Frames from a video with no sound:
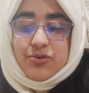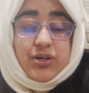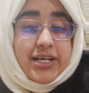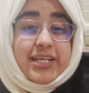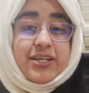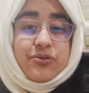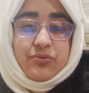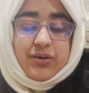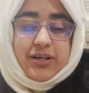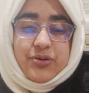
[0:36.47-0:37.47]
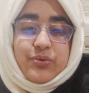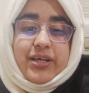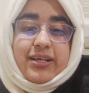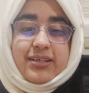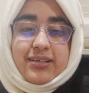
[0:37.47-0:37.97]
continue
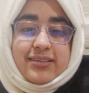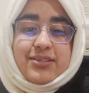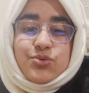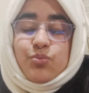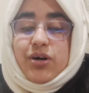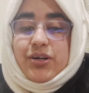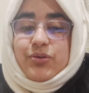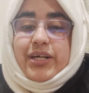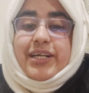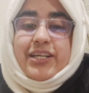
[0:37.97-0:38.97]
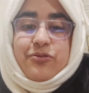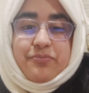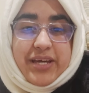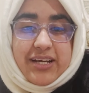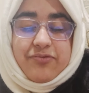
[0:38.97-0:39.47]
doing this work, to continue
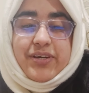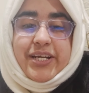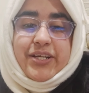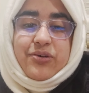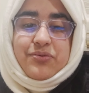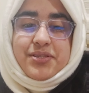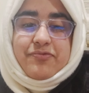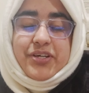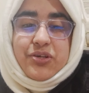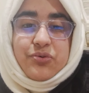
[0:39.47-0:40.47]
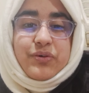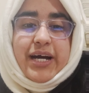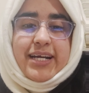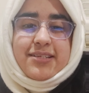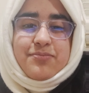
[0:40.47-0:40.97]
make videos for you
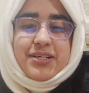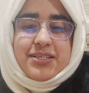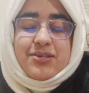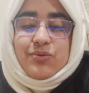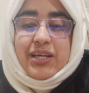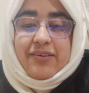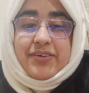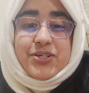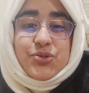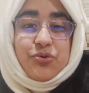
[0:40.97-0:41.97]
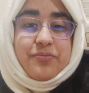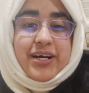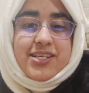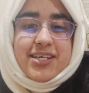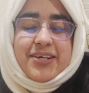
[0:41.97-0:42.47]
guys, because you love it so
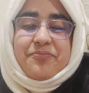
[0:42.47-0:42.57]
much.